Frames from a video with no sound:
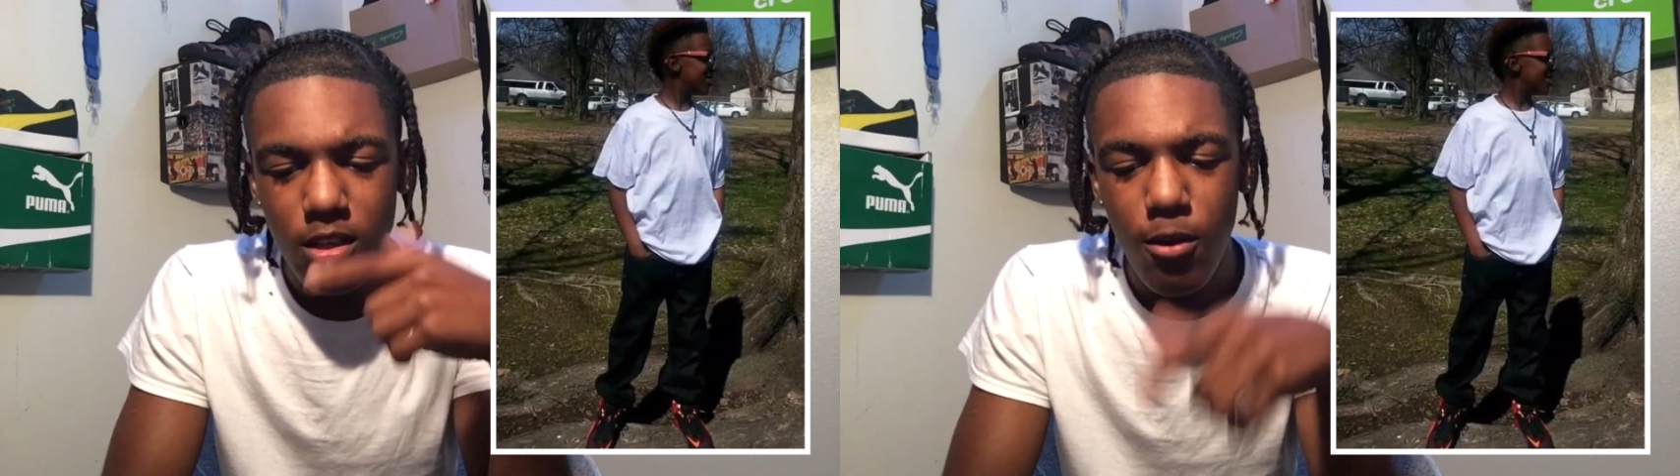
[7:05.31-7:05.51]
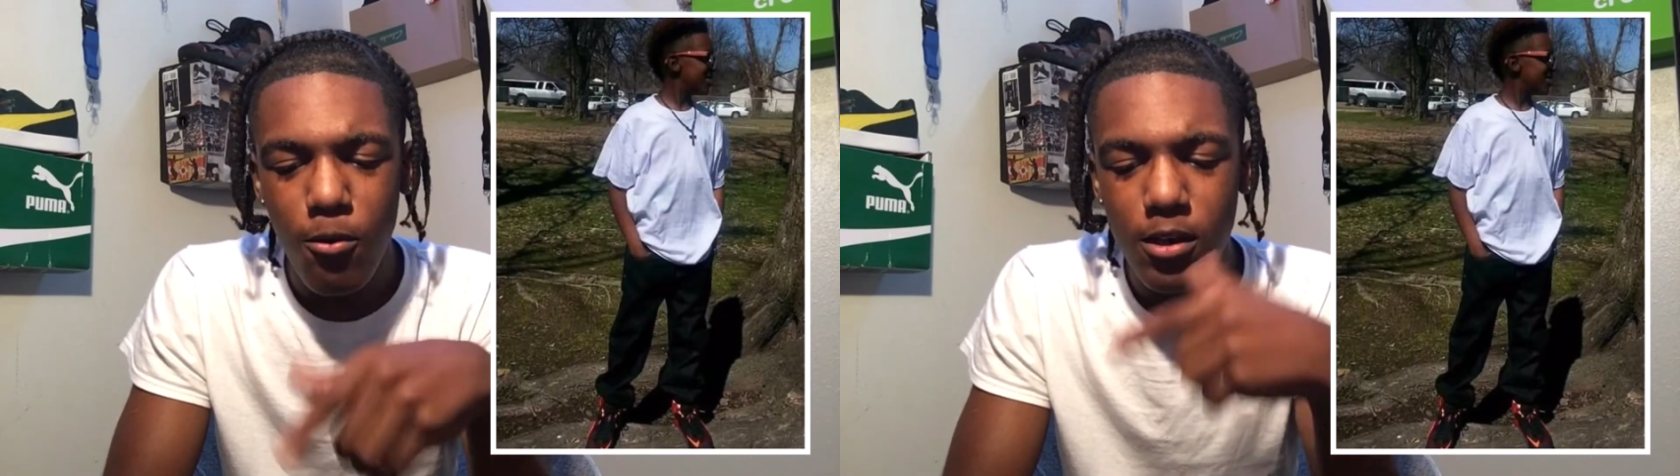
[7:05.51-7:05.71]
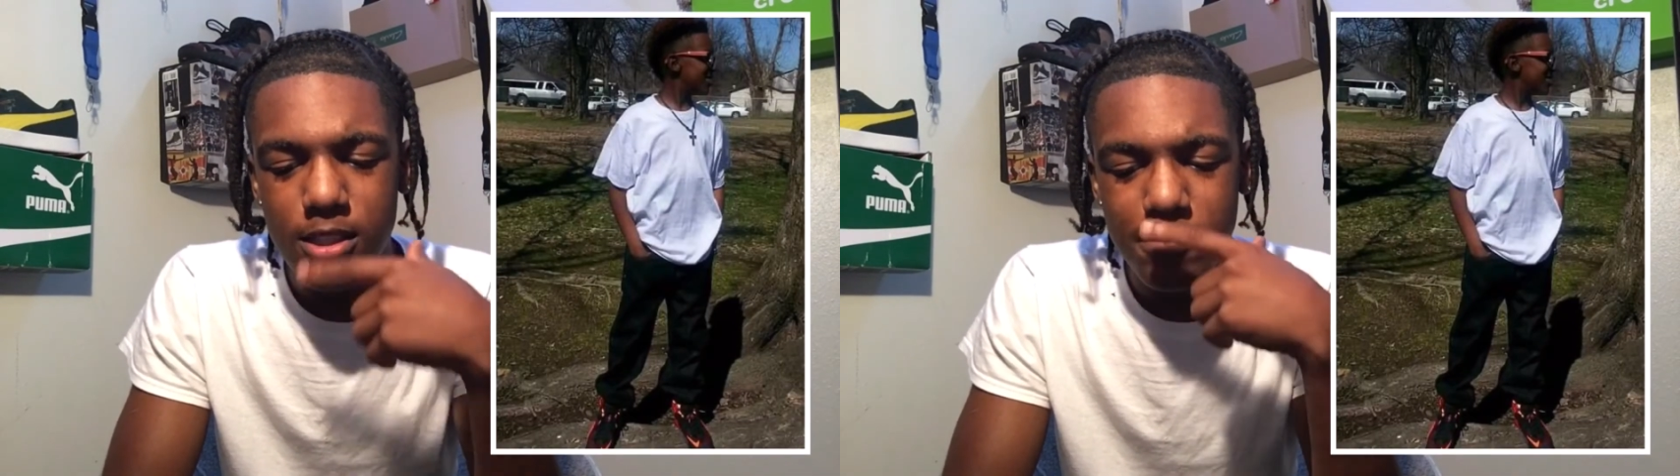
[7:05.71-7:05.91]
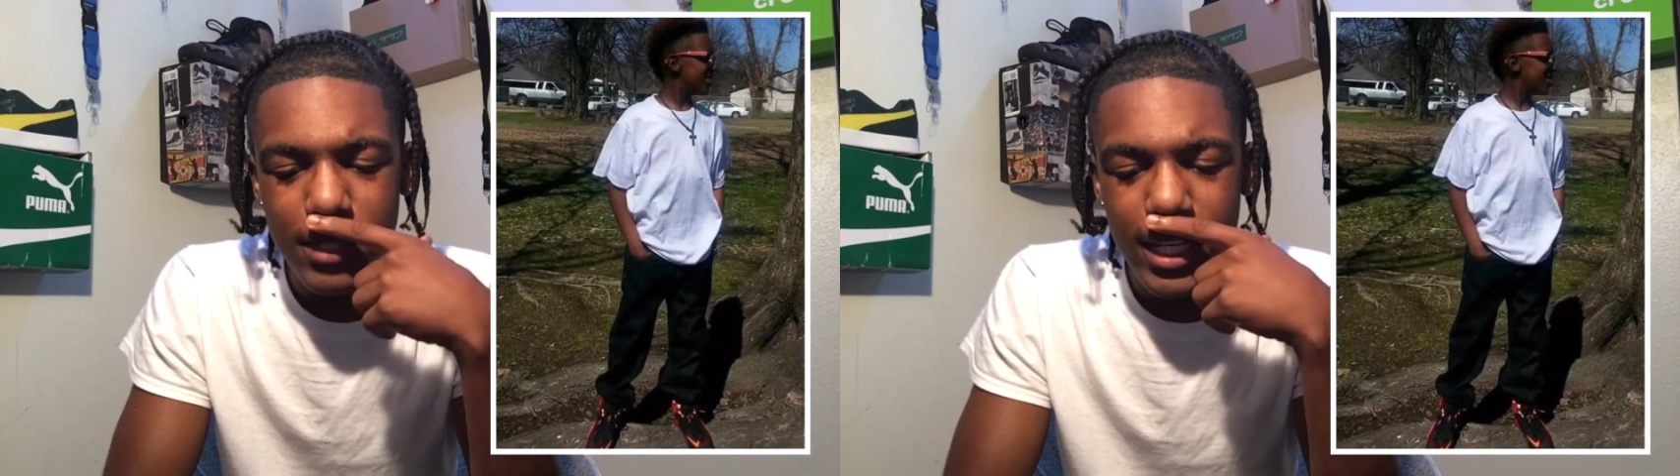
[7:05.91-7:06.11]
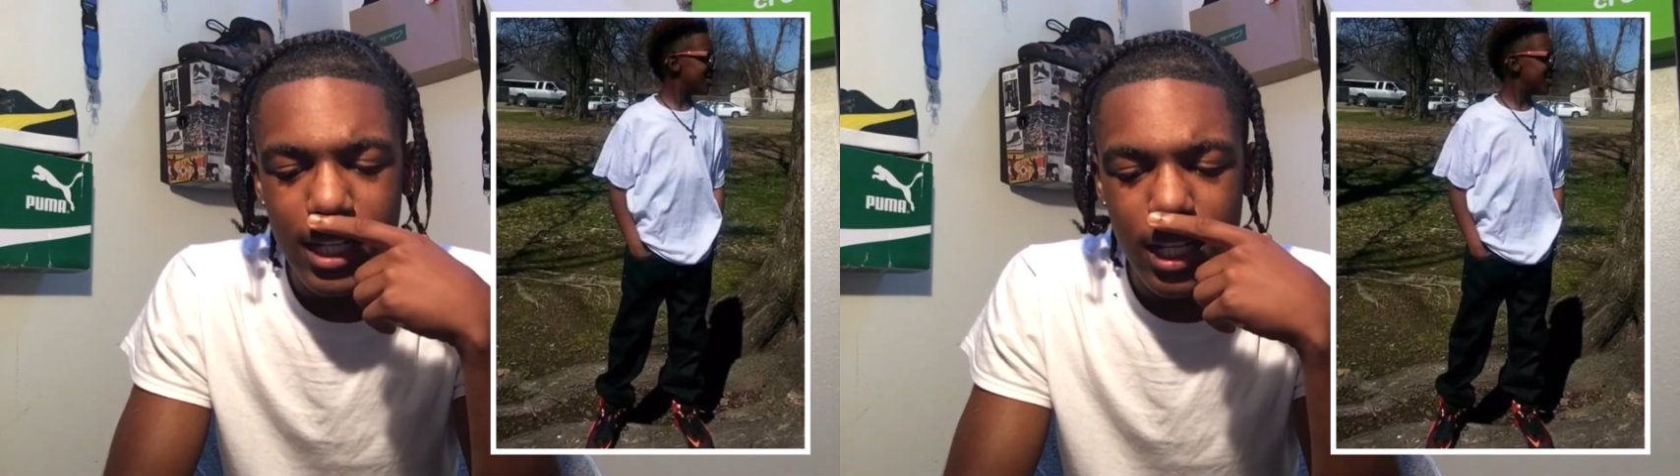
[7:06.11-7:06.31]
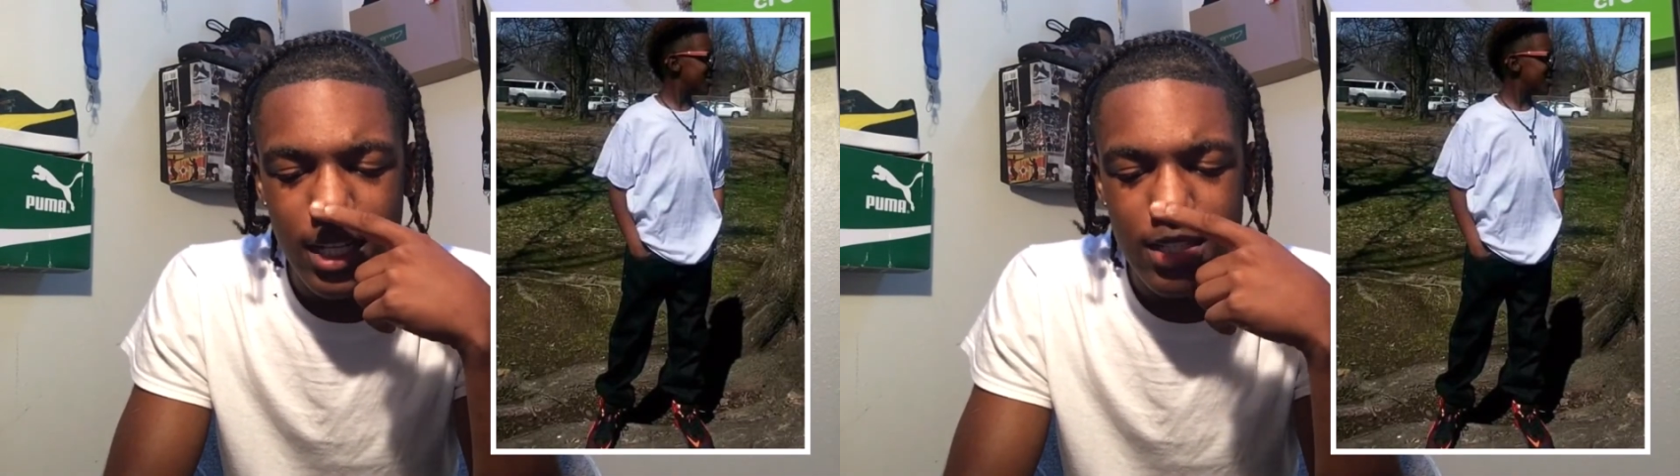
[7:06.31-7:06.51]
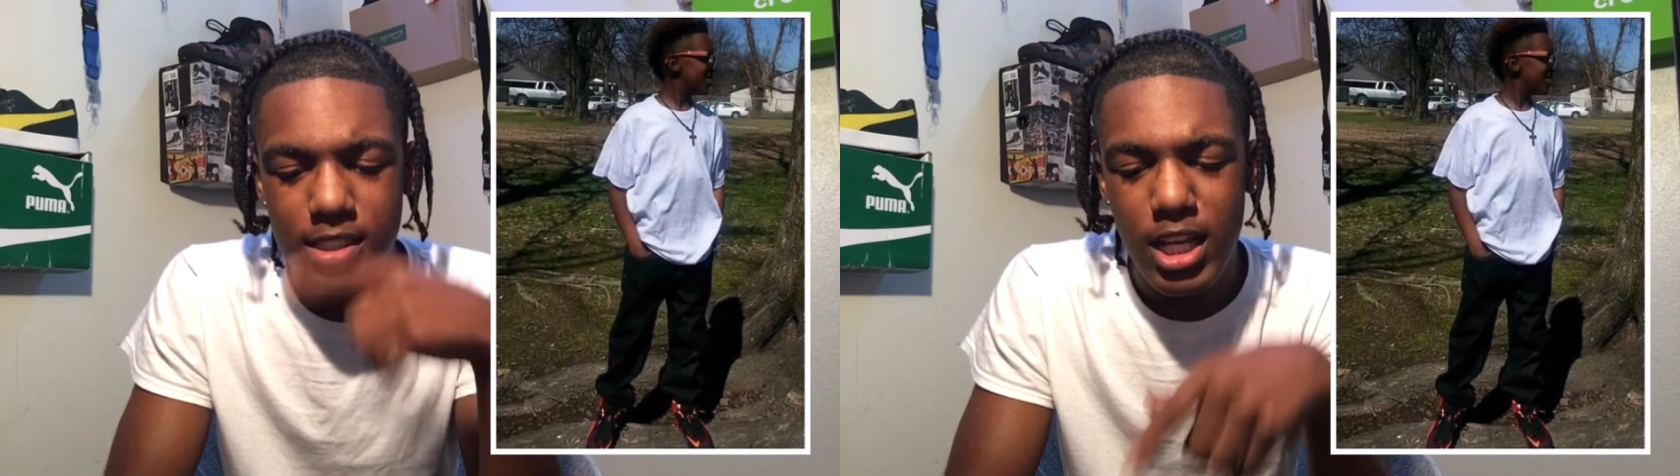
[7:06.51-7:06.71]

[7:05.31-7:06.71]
Orange and black glasses,